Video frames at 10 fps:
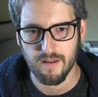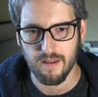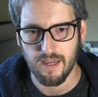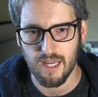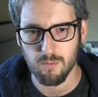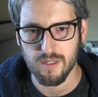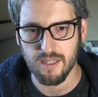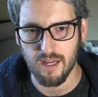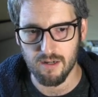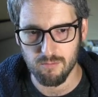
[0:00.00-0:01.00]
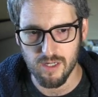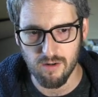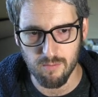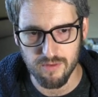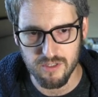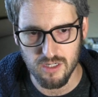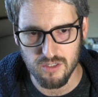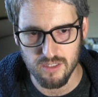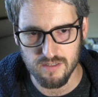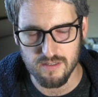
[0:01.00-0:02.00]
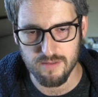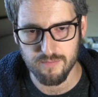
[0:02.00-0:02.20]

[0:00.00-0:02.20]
And we can rerun with changes.